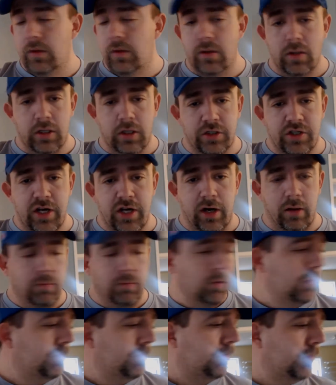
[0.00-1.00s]
Looks
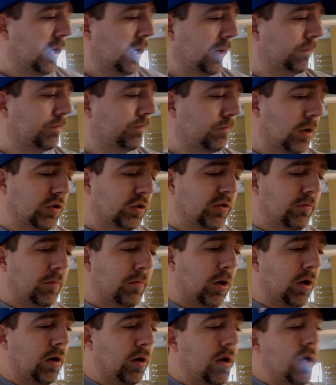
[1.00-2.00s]
terrible, but most of them
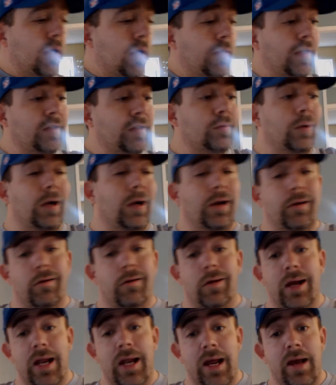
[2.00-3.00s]
are. This one I
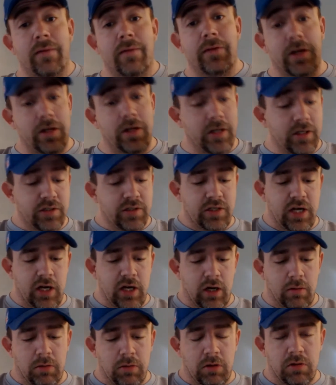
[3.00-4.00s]
know I have, and it is
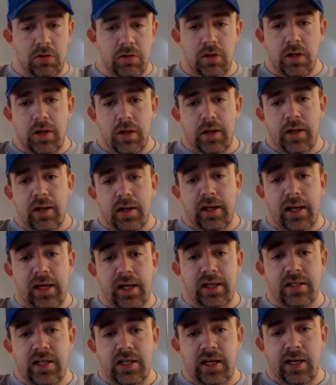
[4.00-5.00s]
terrible.
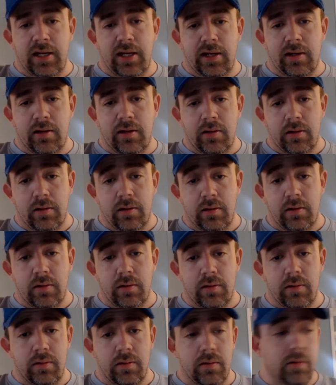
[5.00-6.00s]
E.T.
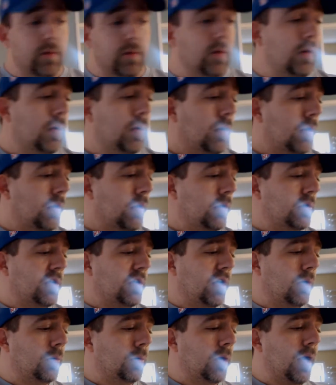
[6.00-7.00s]

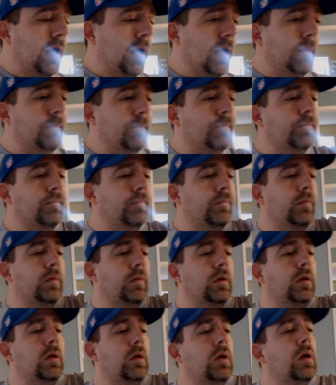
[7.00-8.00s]
Terrible game.
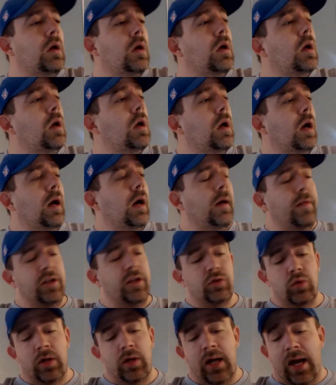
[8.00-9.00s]

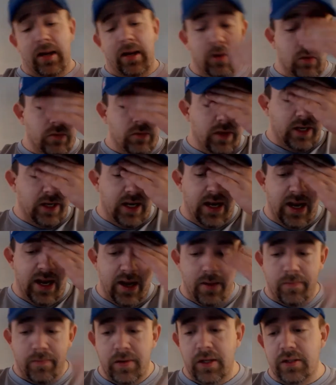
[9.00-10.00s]
This one I don't think I
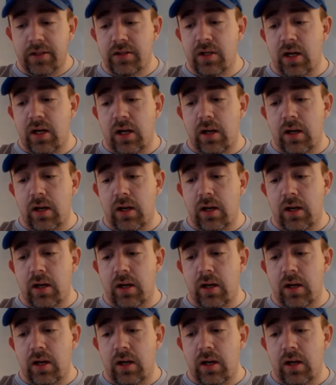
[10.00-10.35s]
have, and it's